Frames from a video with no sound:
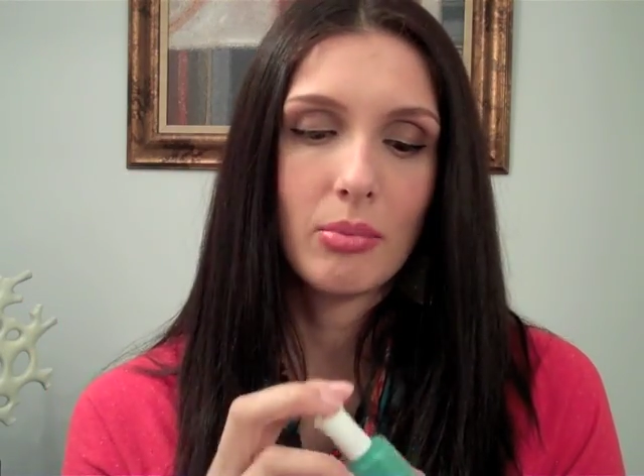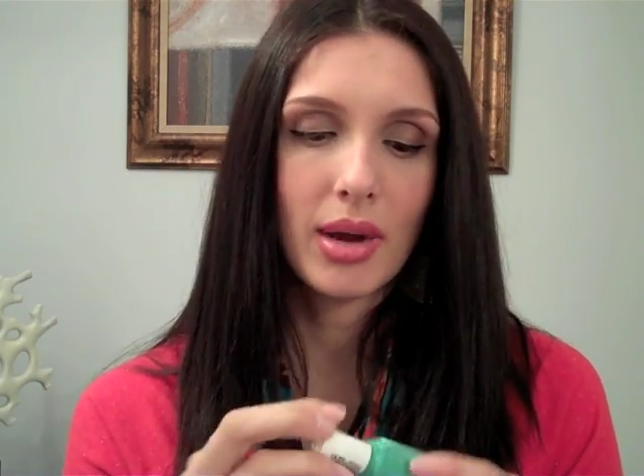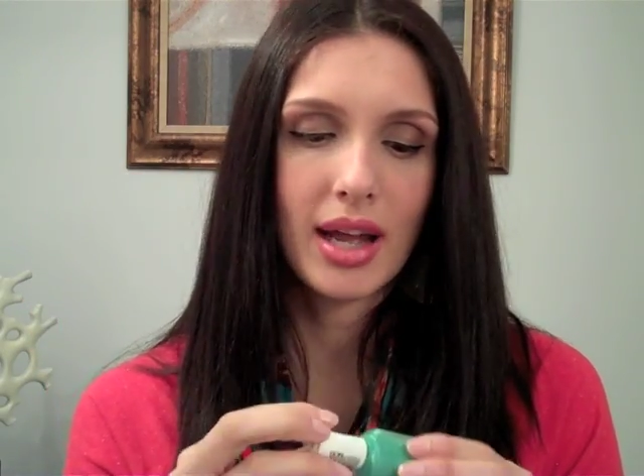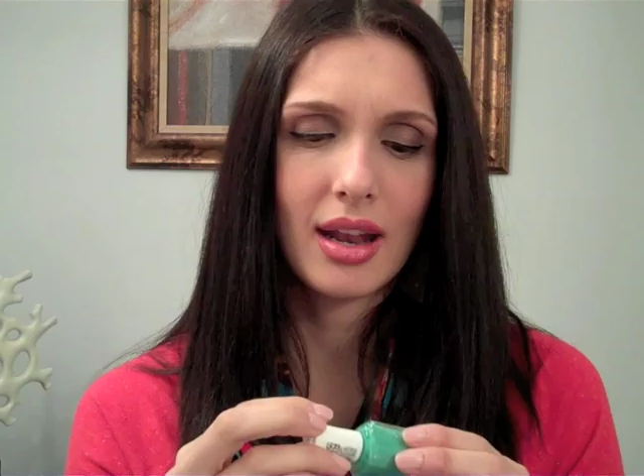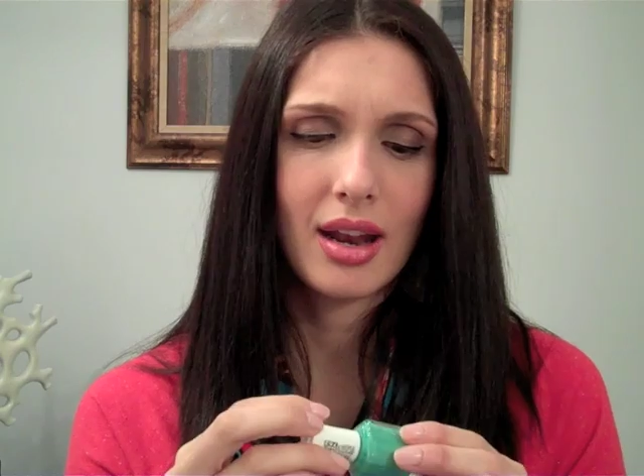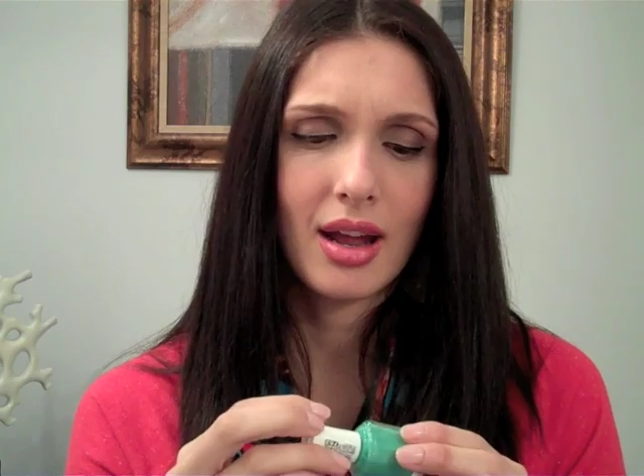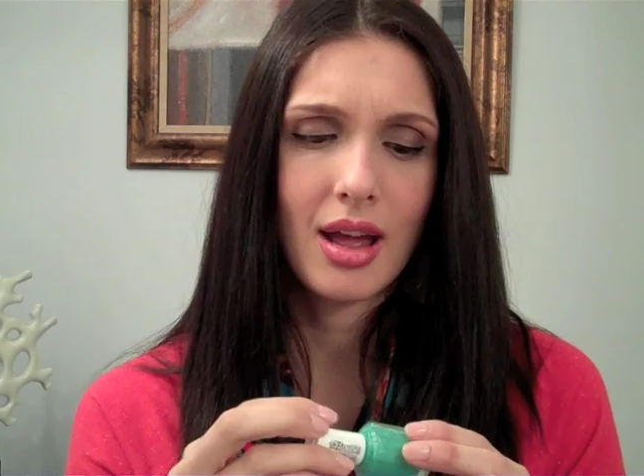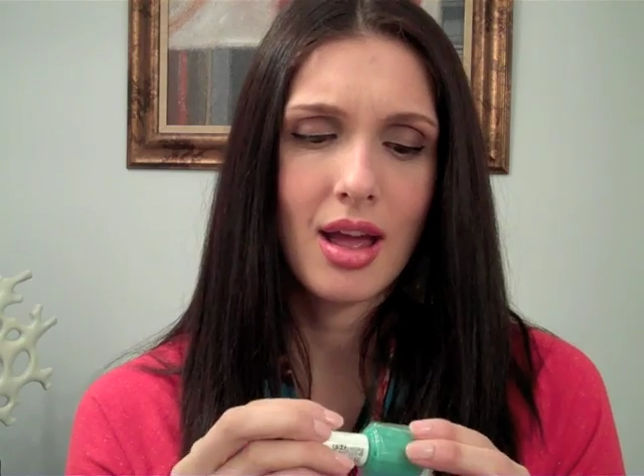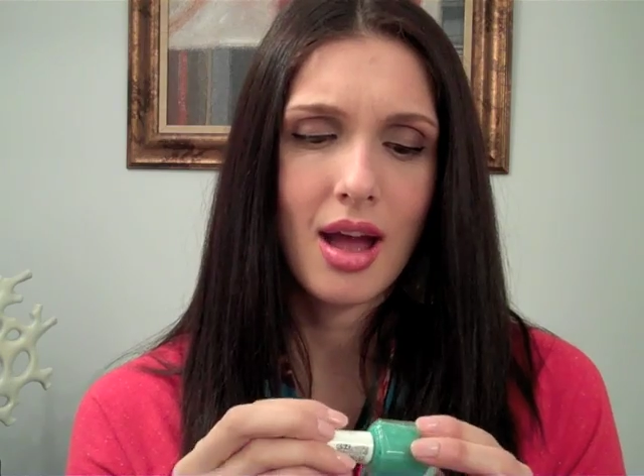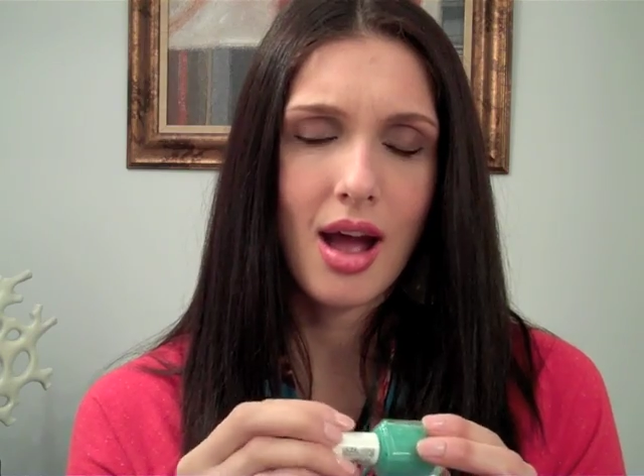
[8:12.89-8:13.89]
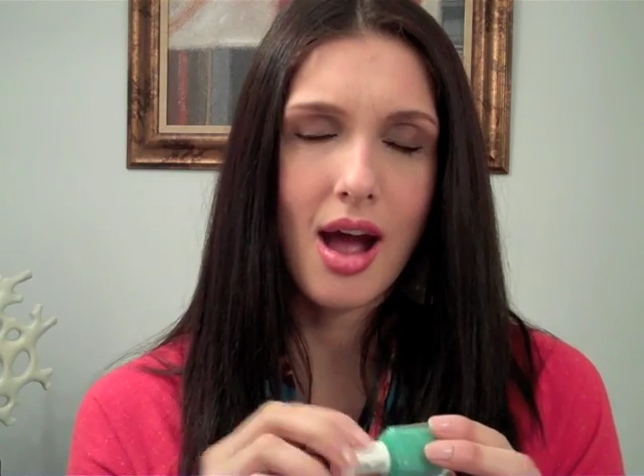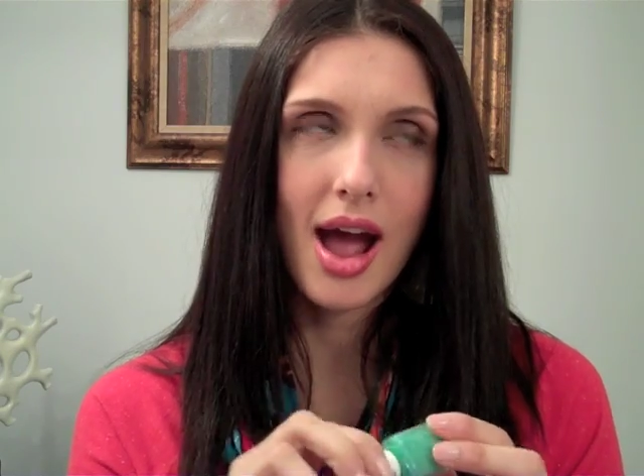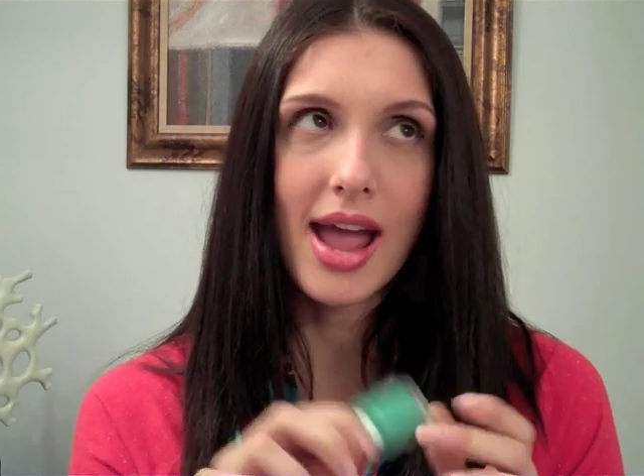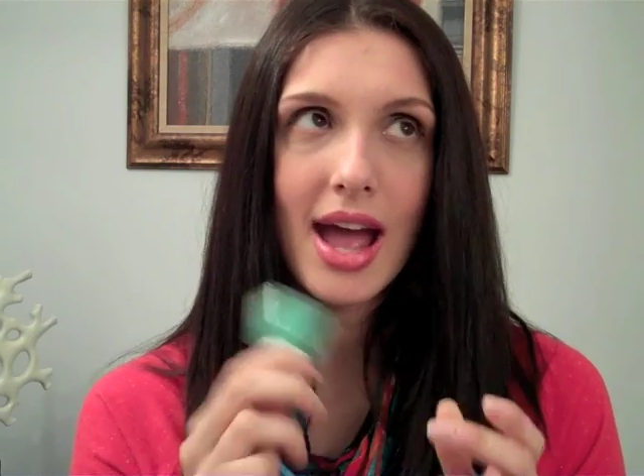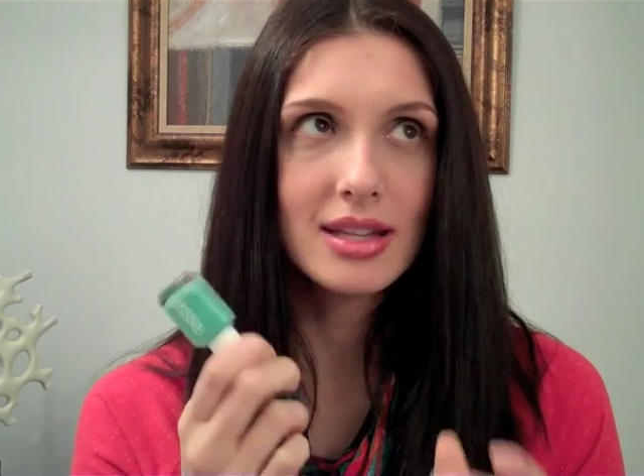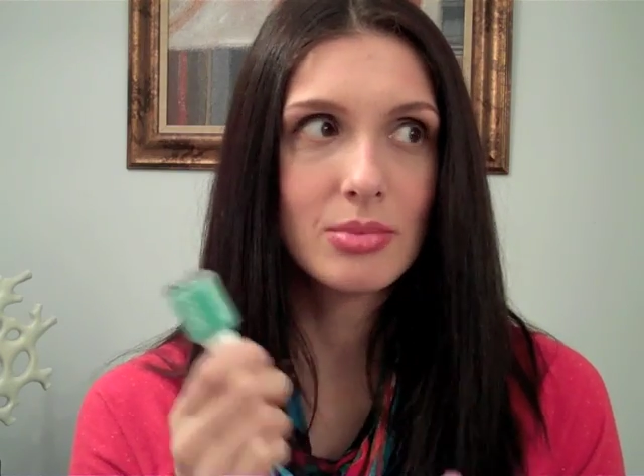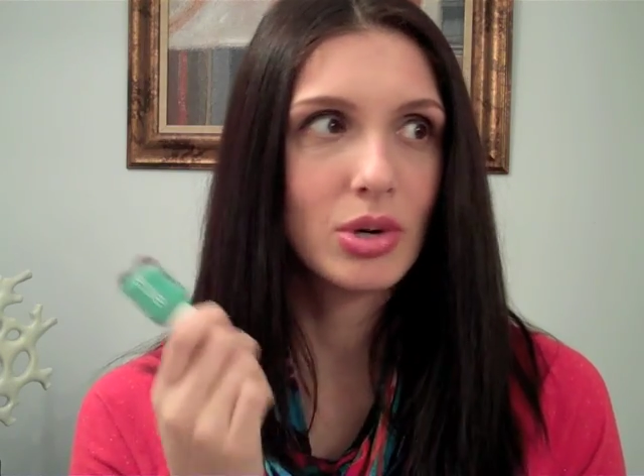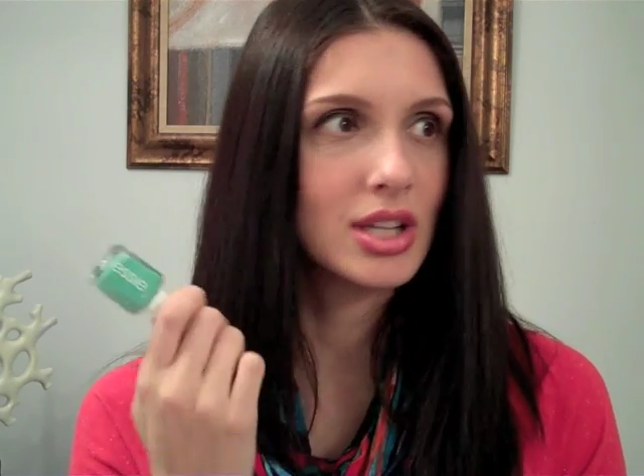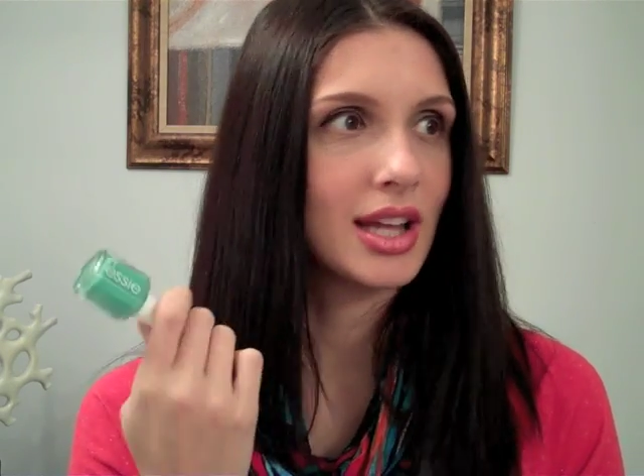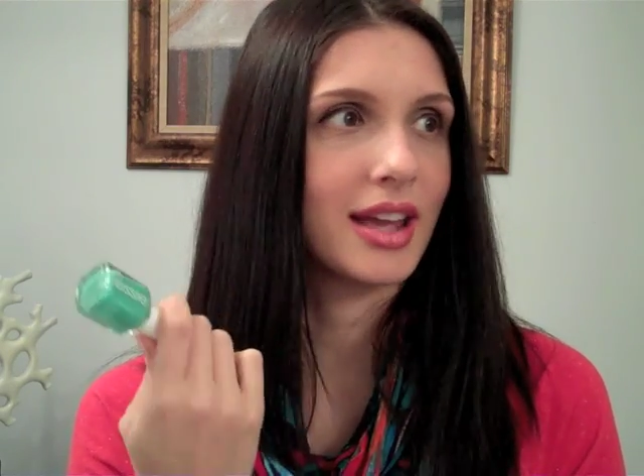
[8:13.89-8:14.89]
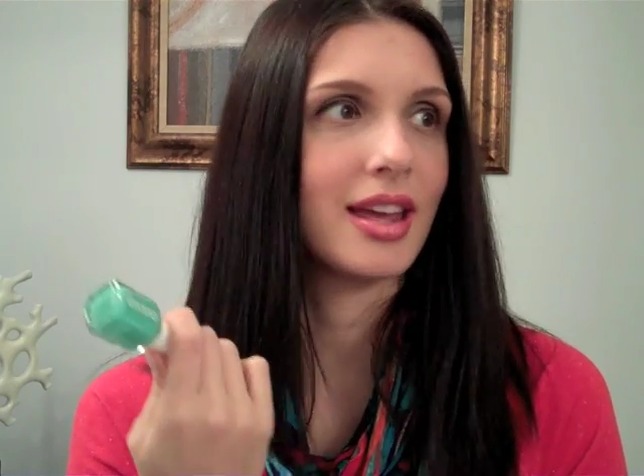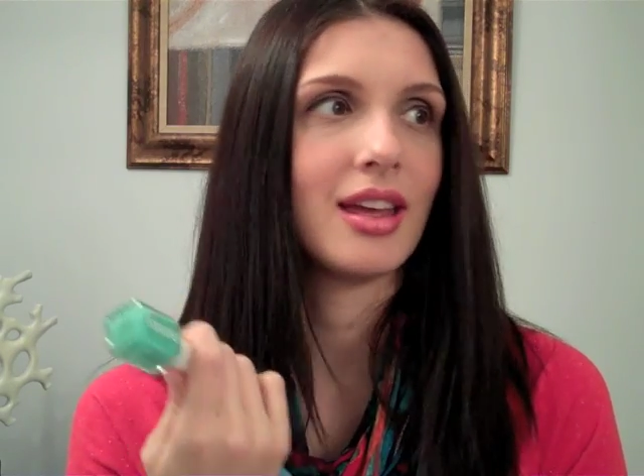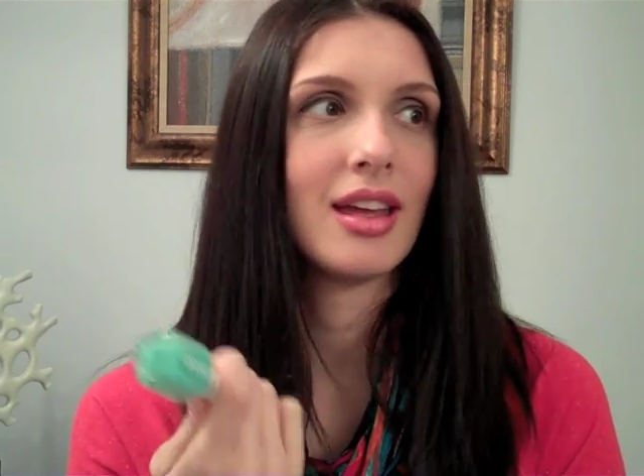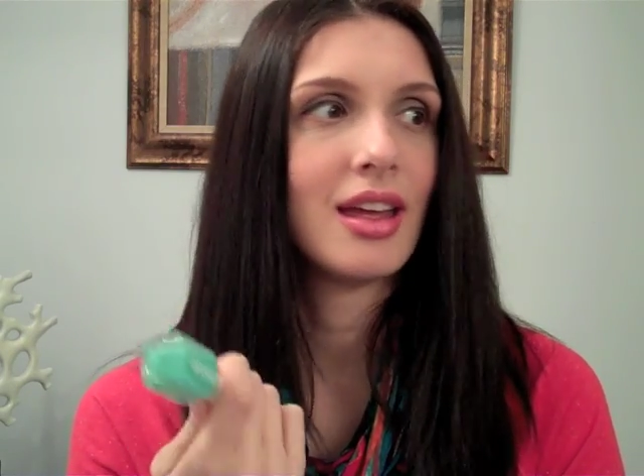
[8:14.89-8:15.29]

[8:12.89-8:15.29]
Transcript: but I had to put like